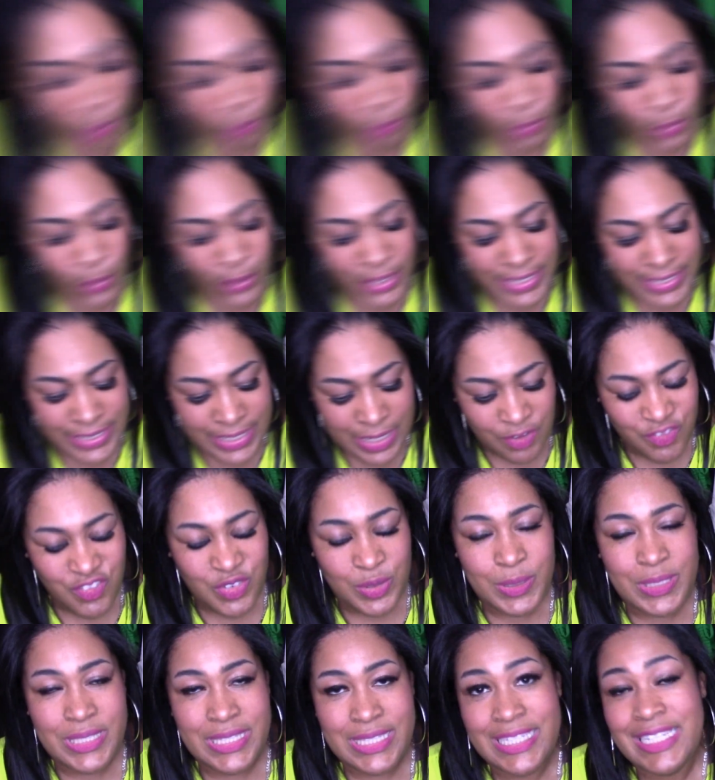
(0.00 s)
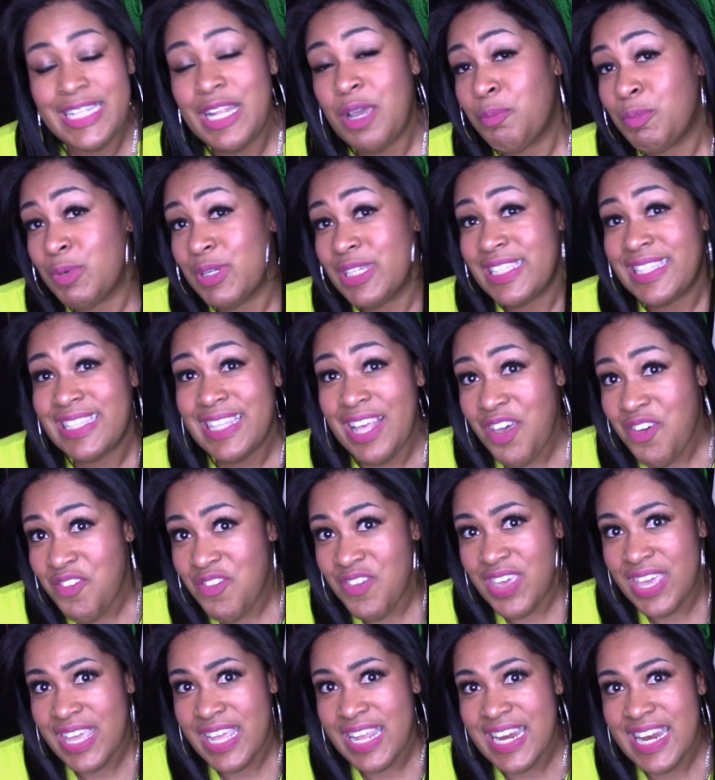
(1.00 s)
Point number
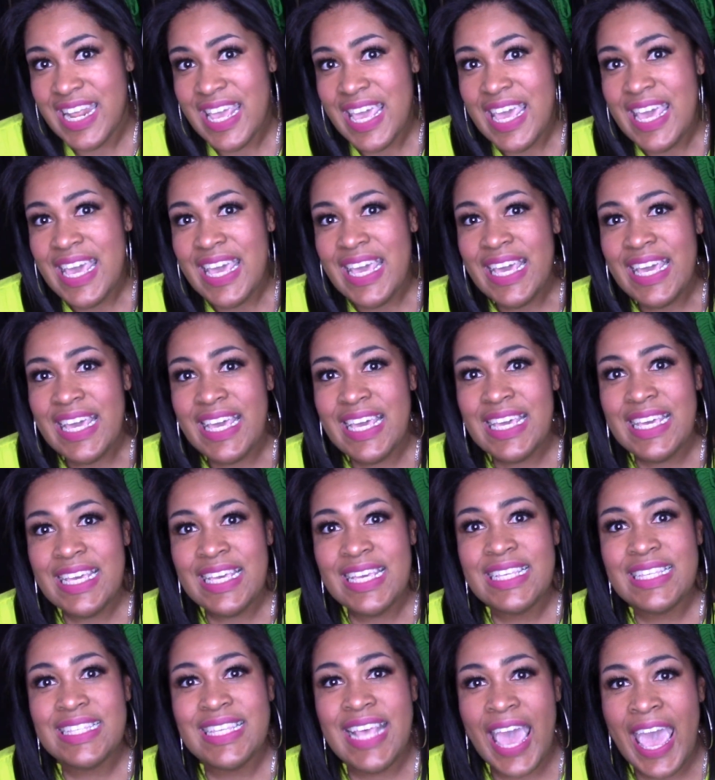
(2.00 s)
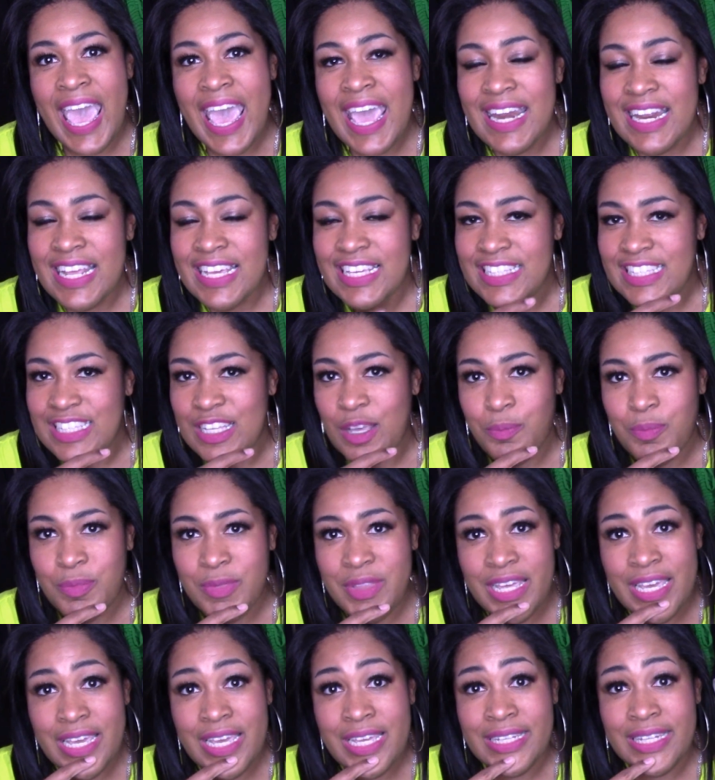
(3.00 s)
7 is adding
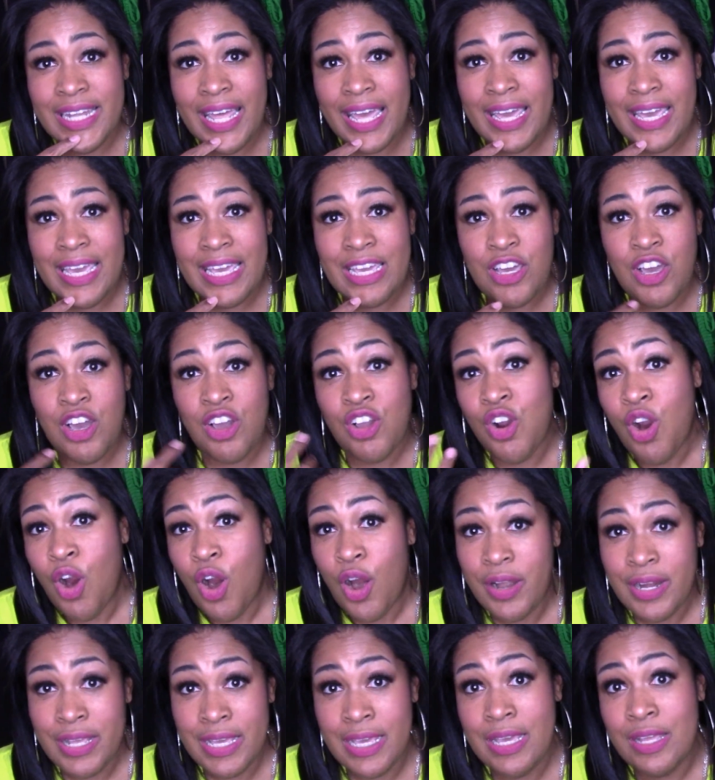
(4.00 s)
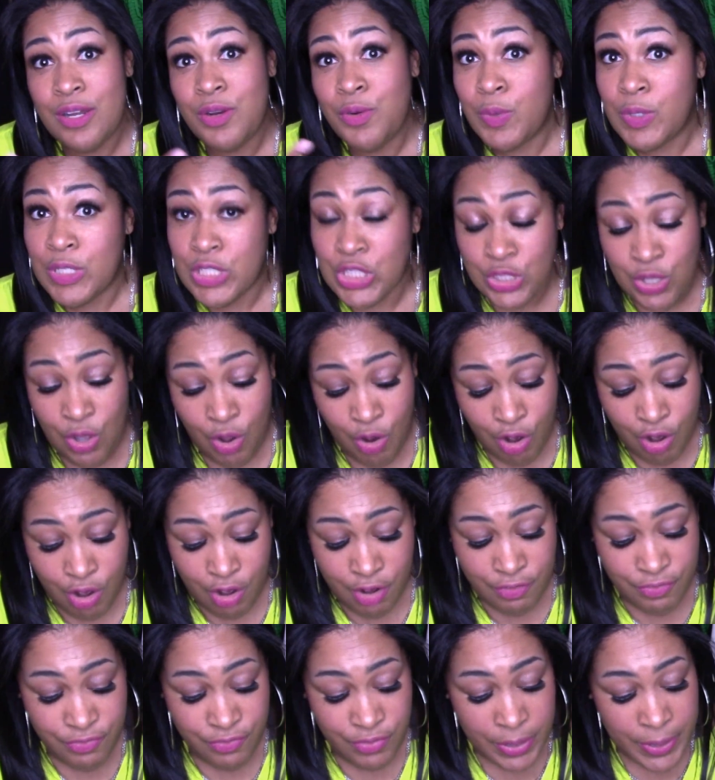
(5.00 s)
something like a cardigan or
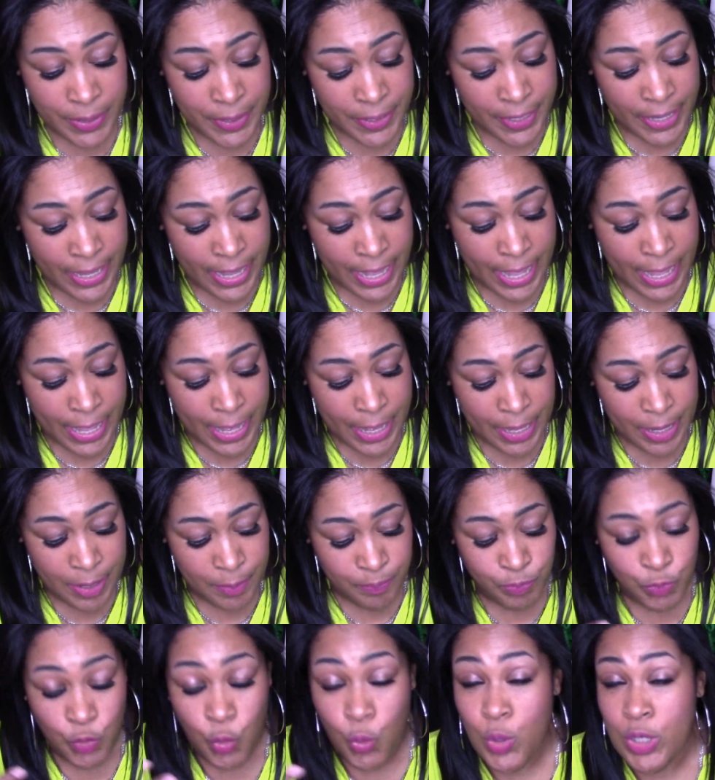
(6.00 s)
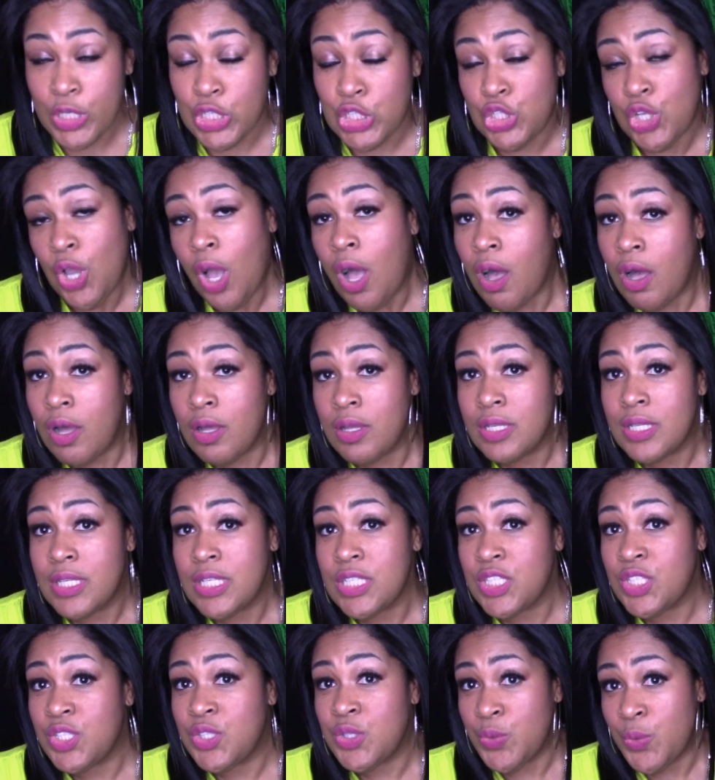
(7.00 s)
scarf or a shawl
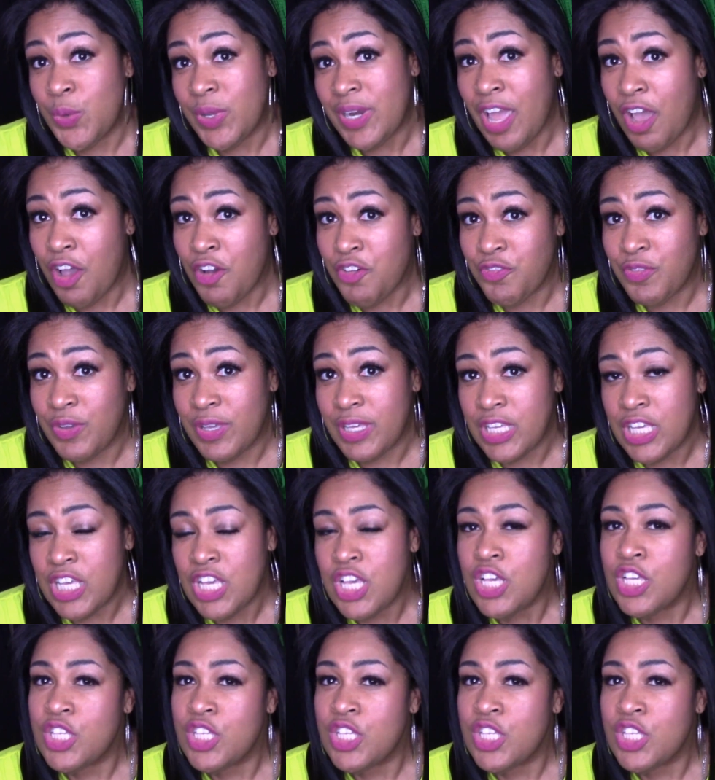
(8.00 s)
to an outfit.